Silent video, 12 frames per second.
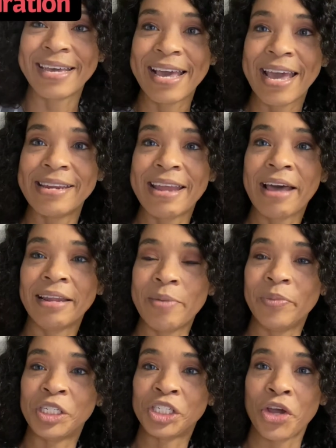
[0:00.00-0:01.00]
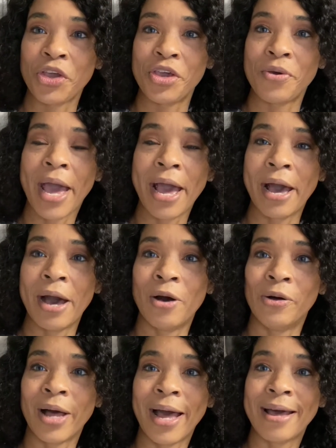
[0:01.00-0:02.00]
And now let me show you
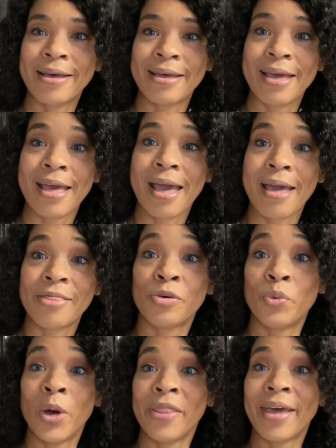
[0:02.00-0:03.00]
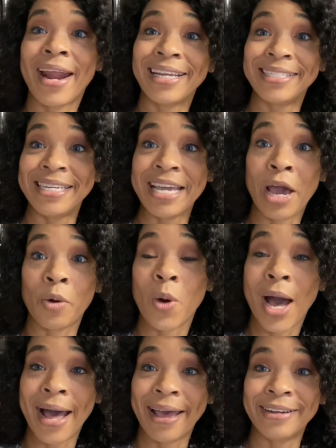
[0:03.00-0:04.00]
how the one that I
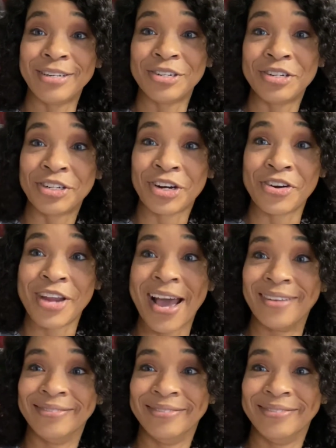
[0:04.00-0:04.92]
DIY'd turned out.